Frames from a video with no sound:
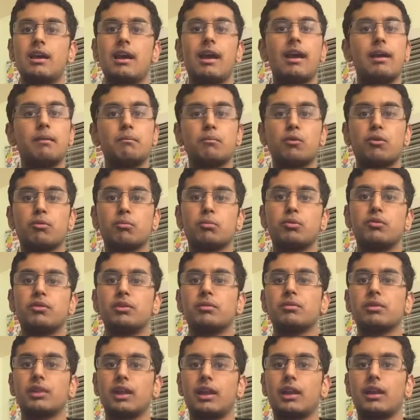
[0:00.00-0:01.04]
and more
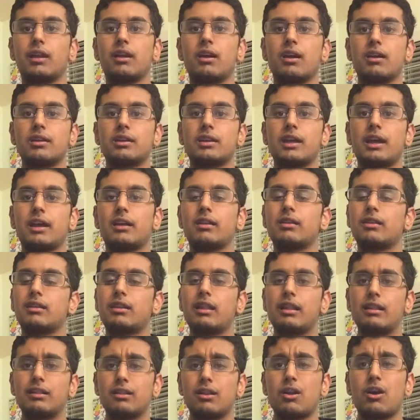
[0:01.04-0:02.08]
movie-related
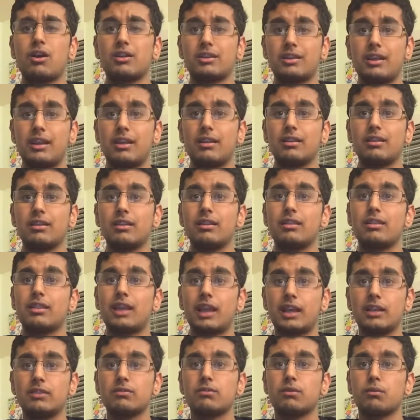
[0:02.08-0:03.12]
content.
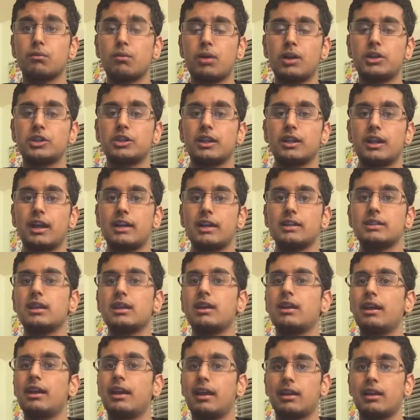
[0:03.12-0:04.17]
Thanks for watching, guys,
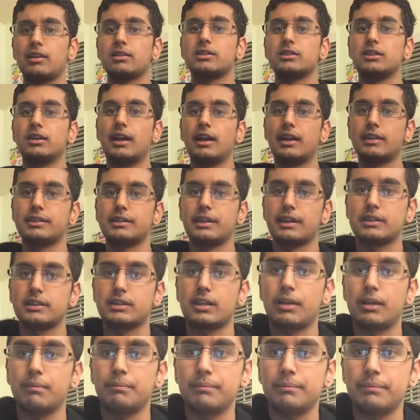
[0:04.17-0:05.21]
and I'll see you guys next
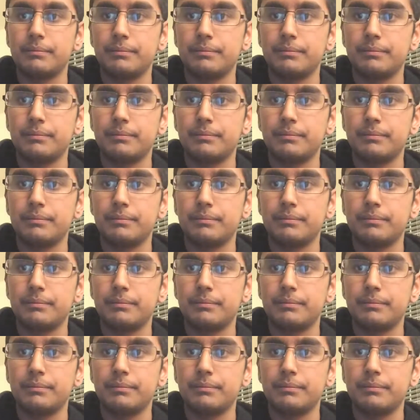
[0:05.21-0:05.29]
time.